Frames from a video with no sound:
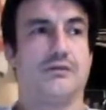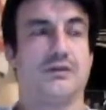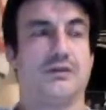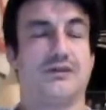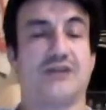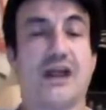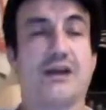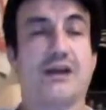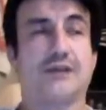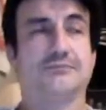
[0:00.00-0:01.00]

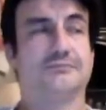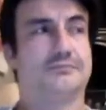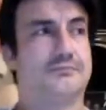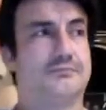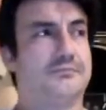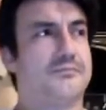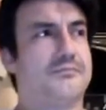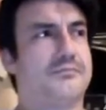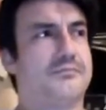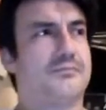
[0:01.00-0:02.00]
standing,
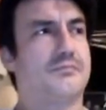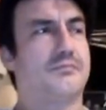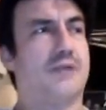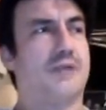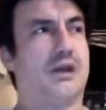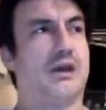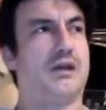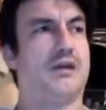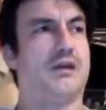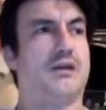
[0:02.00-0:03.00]

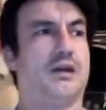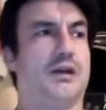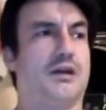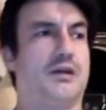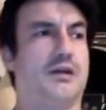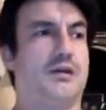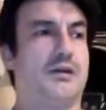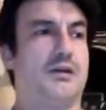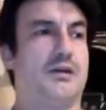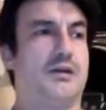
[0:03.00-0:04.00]
and
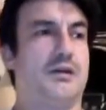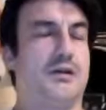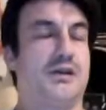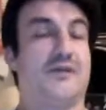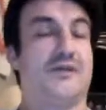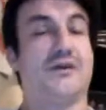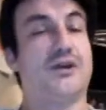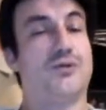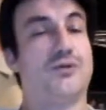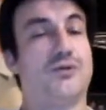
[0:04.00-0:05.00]
it's very
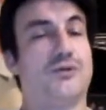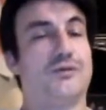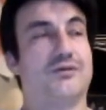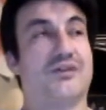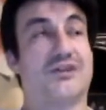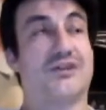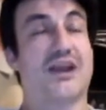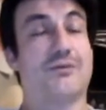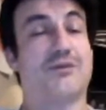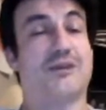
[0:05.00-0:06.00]
cool to
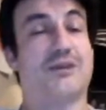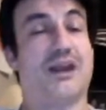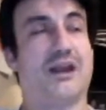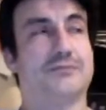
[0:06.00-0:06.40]
stand without a cane,